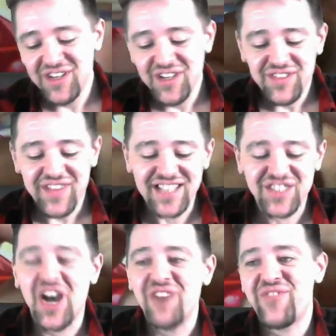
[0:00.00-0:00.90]
That's
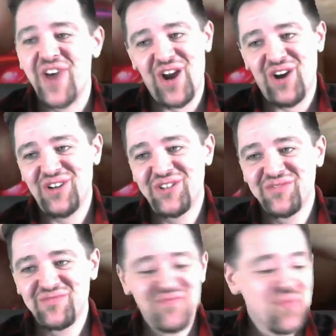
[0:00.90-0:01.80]
not fair.
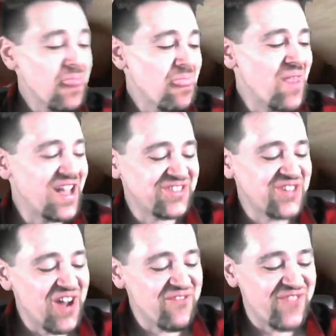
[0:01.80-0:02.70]
That's
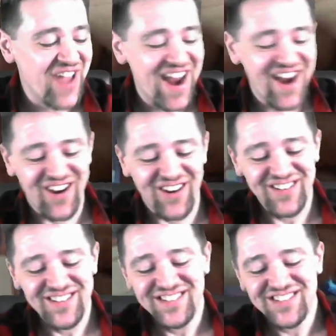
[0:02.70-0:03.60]
not fair.
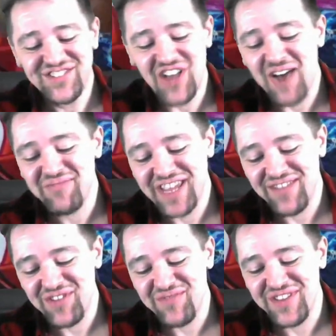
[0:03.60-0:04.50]
Stop
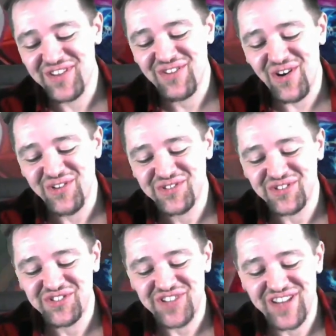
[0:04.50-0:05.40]
giving me the grosser
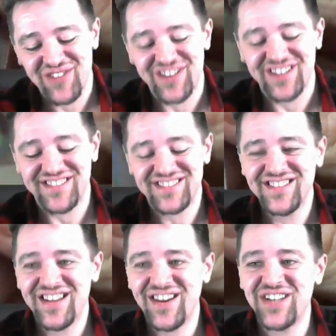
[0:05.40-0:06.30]
secrets.
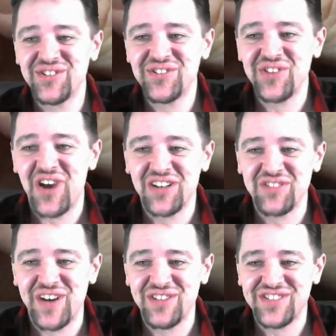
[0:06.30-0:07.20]
I just talked
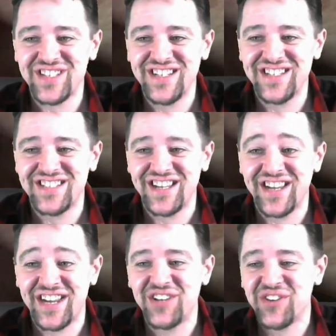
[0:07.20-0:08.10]
about C E D
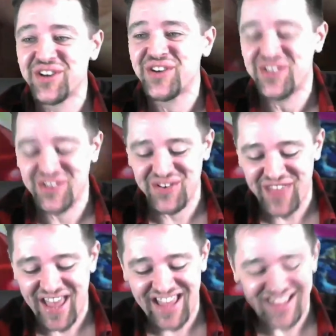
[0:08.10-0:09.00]
and you're gonna do
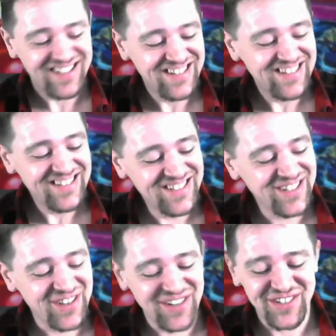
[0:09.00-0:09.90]
that? You're
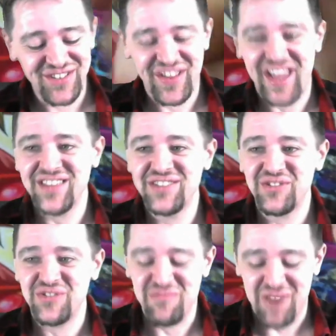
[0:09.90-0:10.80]
gonna do that. At least there's a
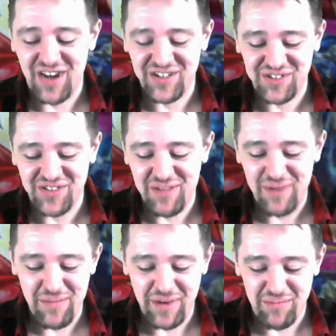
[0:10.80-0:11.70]
Manju, that might
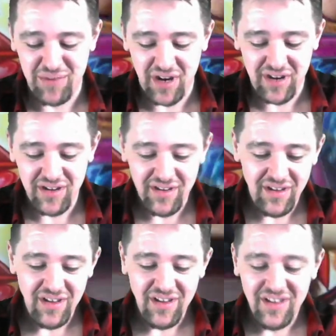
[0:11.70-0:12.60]
be a buck.
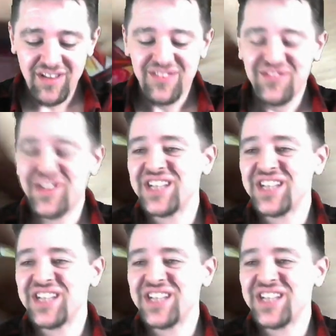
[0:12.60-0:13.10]
That's